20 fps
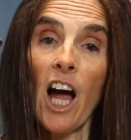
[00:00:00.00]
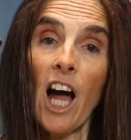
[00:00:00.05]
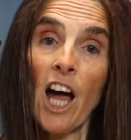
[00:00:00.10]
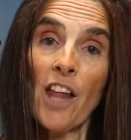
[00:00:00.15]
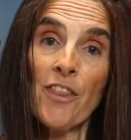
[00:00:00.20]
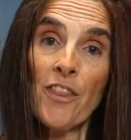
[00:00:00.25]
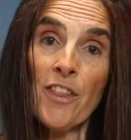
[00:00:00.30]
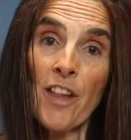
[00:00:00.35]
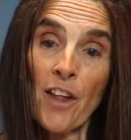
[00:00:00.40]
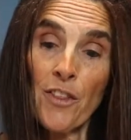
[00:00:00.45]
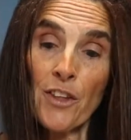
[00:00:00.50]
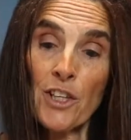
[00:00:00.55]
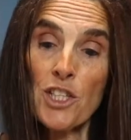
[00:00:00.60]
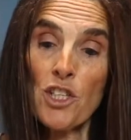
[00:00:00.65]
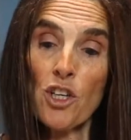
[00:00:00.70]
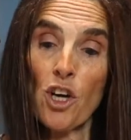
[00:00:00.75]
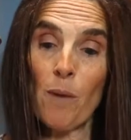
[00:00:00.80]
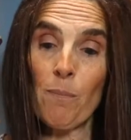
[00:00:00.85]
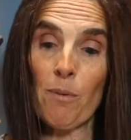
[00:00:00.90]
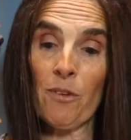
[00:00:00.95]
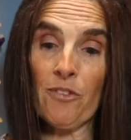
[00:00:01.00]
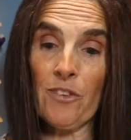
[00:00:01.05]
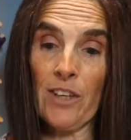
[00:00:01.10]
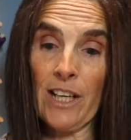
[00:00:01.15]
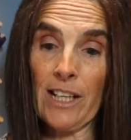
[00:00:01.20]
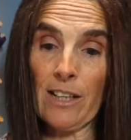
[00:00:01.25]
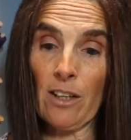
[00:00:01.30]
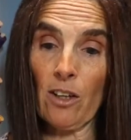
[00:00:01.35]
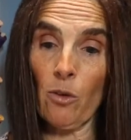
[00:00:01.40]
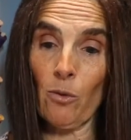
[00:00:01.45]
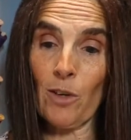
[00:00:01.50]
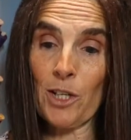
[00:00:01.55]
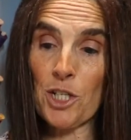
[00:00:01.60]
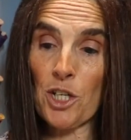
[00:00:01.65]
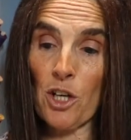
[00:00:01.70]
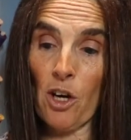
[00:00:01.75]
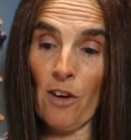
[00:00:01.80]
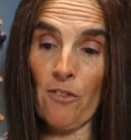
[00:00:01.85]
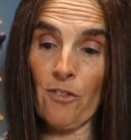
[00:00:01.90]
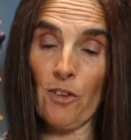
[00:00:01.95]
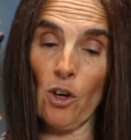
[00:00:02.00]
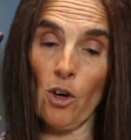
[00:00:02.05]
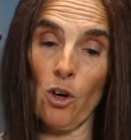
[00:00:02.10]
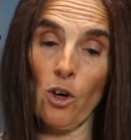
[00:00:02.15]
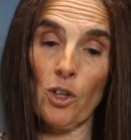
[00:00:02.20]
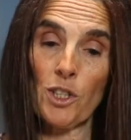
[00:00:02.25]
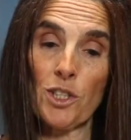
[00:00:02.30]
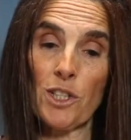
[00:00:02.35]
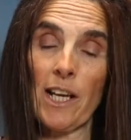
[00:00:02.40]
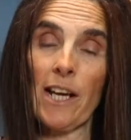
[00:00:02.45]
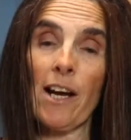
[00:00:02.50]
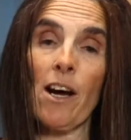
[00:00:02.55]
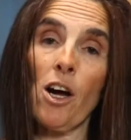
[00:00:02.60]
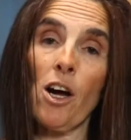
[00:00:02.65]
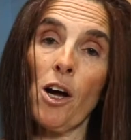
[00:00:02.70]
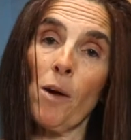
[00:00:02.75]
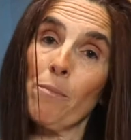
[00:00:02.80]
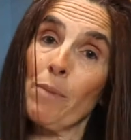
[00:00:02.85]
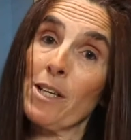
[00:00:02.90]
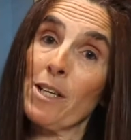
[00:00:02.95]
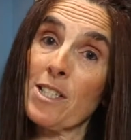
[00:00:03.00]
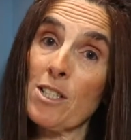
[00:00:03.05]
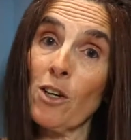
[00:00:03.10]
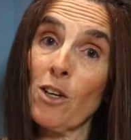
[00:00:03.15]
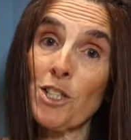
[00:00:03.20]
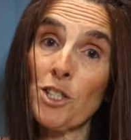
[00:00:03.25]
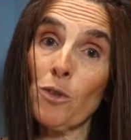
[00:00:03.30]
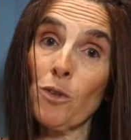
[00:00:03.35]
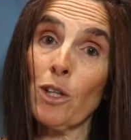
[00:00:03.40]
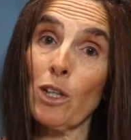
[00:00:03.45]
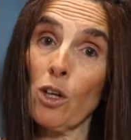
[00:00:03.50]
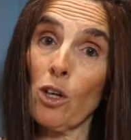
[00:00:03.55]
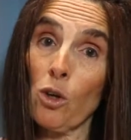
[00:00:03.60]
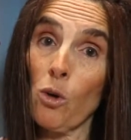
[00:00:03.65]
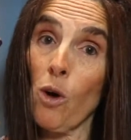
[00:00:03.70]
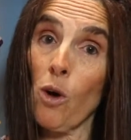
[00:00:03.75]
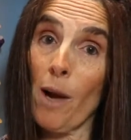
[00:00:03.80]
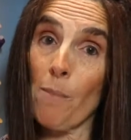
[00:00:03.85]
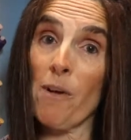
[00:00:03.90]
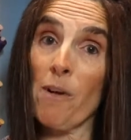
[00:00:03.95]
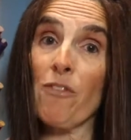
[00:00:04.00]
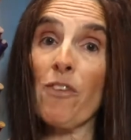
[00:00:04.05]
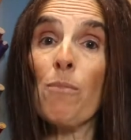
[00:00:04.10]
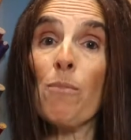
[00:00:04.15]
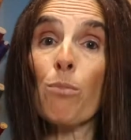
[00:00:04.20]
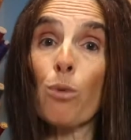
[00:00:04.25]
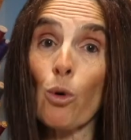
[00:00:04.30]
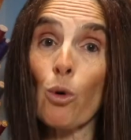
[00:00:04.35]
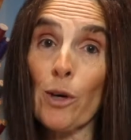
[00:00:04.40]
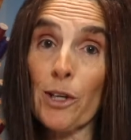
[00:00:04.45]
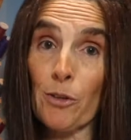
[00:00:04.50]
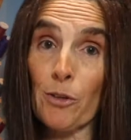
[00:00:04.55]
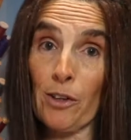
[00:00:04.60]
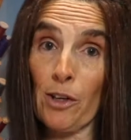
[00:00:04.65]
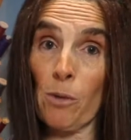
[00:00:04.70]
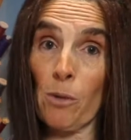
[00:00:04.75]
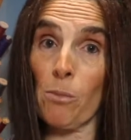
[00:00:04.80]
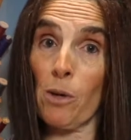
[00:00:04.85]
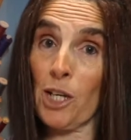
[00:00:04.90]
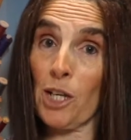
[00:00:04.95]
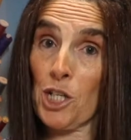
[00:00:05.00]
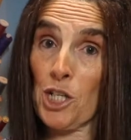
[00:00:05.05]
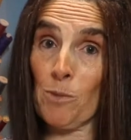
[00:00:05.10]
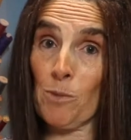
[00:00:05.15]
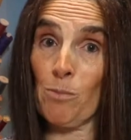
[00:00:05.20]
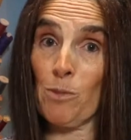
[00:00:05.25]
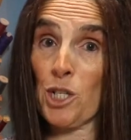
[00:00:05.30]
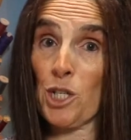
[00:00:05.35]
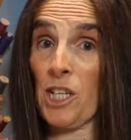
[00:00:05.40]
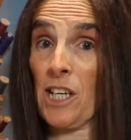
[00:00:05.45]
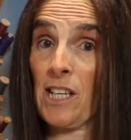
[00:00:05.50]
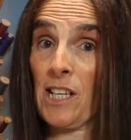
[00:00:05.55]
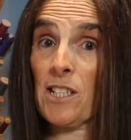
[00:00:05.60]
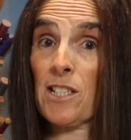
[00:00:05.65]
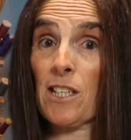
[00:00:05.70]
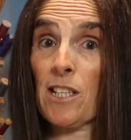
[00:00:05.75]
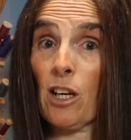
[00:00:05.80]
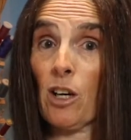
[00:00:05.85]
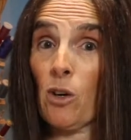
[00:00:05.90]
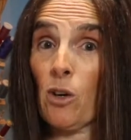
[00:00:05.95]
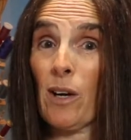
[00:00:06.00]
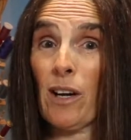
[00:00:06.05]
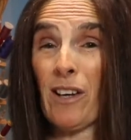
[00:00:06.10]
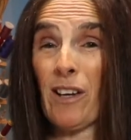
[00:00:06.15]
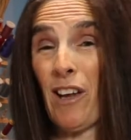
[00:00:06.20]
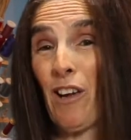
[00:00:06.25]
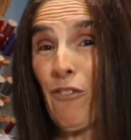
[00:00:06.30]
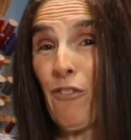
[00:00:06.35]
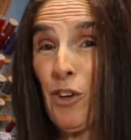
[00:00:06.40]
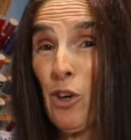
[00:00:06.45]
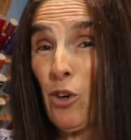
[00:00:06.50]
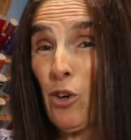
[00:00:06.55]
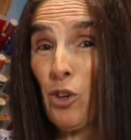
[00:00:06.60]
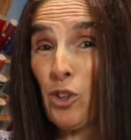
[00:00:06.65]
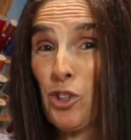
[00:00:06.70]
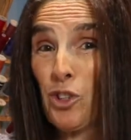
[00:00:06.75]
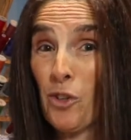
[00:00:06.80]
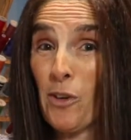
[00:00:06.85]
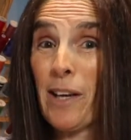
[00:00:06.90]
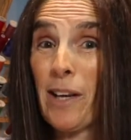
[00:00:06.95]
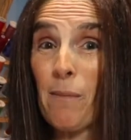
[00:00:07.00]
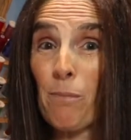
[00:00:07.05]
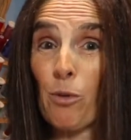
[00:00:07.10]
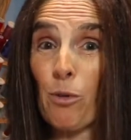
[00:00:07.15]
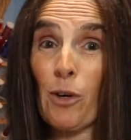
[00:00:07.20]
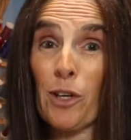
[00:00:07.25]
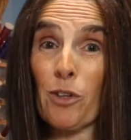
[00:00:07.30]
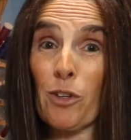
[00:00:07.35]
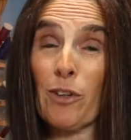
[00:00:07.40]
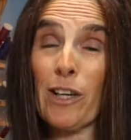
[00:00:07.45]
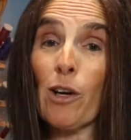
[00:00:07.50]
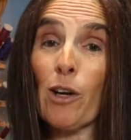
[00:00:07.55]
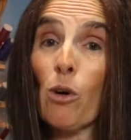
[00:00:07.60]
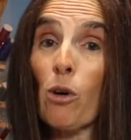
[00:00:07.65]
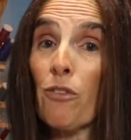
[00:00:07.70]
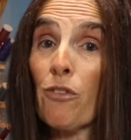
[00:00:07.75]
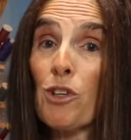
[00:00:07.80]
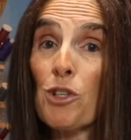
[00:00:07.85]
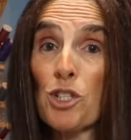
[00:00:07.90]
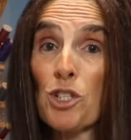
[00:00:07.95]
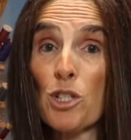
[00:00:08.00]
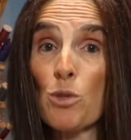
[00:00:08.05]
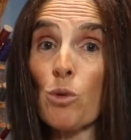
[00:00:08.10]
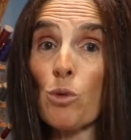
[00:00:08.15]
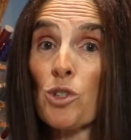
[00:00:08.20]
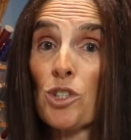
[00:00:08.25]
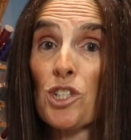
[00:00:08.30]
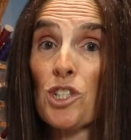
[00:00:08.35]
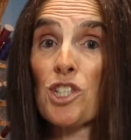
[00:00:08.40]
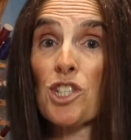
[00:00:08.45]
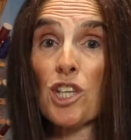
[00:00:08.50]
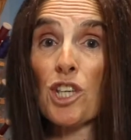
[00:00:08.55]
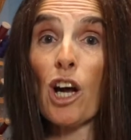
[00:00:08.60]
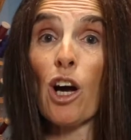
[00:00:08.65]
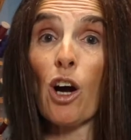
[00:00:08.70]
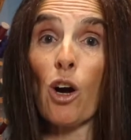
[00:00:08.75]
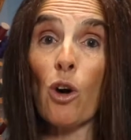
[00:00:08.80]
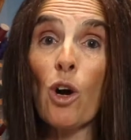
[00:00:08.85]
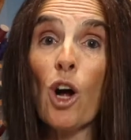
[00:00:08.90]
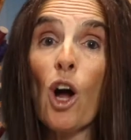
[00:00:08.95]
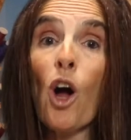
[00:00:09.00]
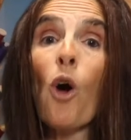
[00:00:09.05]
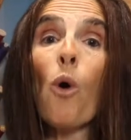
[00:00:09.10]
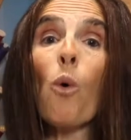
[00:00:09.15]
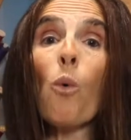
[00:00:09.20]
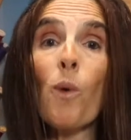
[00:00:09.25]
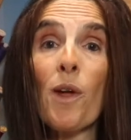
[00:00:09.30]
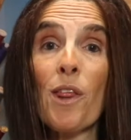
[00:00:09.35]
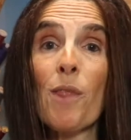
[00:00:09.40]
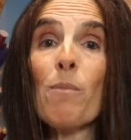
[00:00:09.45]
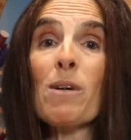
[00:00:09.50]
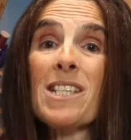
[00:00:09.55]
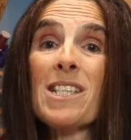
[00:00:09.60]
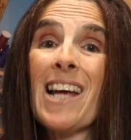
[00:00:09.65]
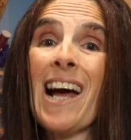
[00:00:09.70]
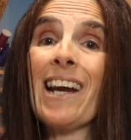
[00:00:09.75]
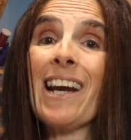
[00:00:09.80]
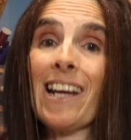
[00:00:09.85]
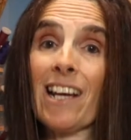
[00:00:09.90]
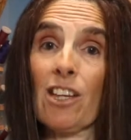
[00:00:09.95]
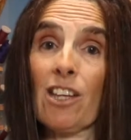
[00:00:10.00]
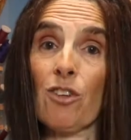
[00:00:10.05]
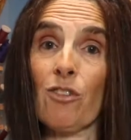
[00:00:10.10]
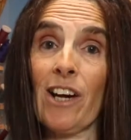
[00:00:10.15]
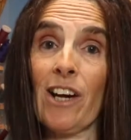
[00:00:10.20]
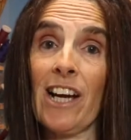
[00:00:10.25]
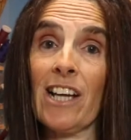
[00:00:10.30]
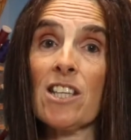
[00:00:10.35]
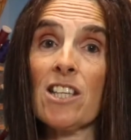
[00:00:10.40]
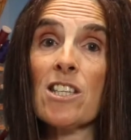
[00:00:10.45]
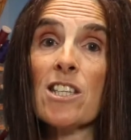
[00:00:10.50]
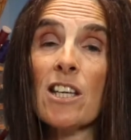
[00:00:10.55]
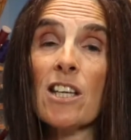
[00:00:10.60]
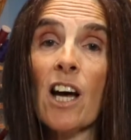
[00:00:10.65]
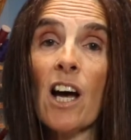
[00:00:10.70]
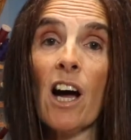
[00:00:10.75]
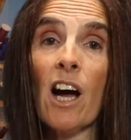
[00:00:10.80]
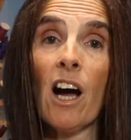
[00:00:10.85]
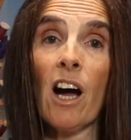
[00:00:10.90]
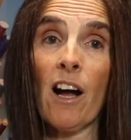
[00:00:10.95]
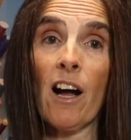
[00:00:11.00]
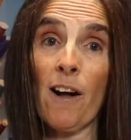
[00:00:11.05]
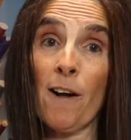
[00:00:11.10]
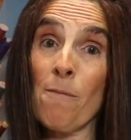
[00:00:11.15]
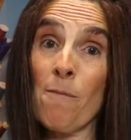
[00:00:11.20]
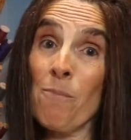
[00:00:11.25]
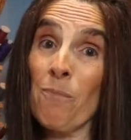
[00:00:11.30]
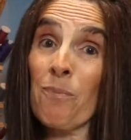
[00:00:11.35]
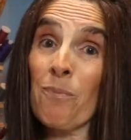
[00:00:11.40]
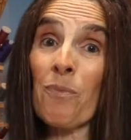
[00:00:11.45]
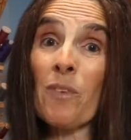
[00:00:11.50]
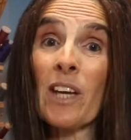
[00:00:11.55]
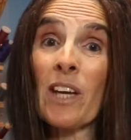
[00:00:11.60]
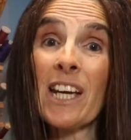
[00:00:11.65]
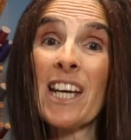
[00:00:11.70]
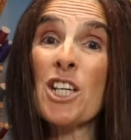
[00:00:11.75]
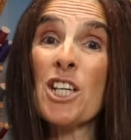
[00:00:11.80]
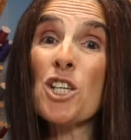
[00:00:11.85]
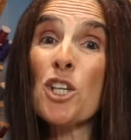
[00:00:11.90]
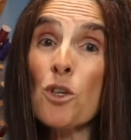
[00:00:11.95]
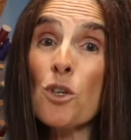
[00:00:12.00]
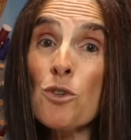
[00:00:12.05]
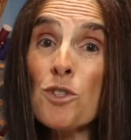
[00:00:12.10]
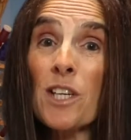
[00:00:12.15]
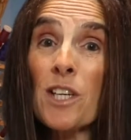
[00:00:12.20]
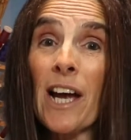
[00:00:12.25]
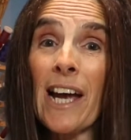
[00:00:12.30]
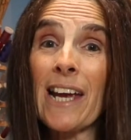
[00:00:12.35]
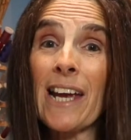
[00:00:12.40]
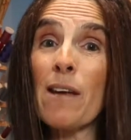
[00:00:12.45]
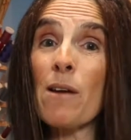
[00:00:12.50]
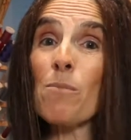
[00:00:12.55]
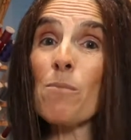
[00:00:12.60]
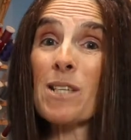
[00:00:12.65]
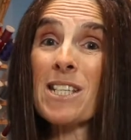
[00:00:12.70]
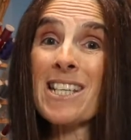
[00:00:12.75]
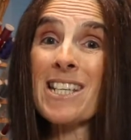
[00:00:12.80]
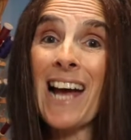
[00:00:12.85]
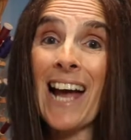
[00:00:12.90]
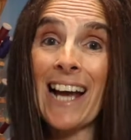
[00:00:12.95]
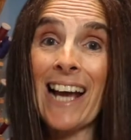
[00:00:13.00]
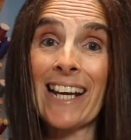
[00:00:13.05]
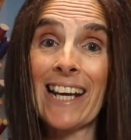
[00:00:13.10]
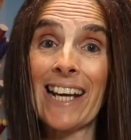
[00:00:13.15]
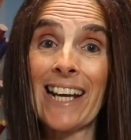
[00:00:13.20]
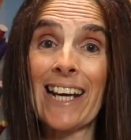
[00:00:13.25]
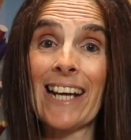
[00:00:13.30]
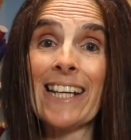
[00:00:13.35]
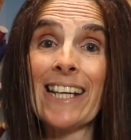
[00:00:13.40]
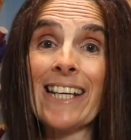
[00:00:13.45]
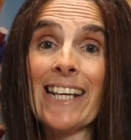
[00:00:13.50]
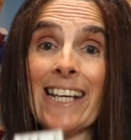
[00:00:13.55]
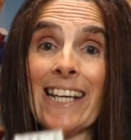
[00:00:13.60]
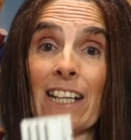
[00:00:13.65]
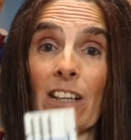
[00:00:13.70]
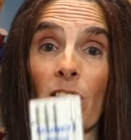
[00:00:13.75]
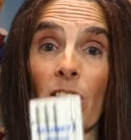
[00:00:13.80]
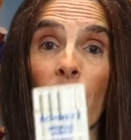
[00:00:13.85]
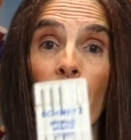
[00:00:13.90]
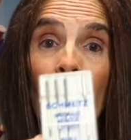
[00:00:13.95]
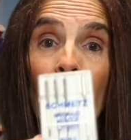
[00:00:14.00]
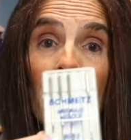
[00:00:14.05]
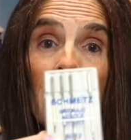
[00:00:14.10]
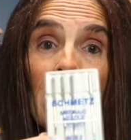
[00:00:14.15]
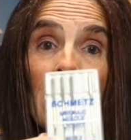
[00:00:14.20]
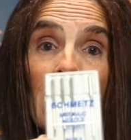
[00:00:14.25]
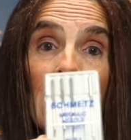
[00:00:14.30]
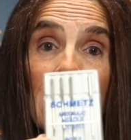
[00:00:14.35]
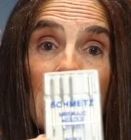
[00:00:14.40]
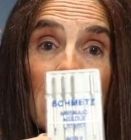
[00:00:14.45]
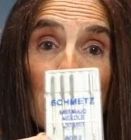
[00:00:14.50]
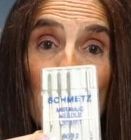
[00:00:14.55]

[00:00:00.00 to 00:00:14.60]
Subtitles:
Another type of needle which I've got, because I do quite a bit of embroidery on my machine, so if you're doing embroidery or if you just want to sew with metallic threads, is use a metallic needle. There's a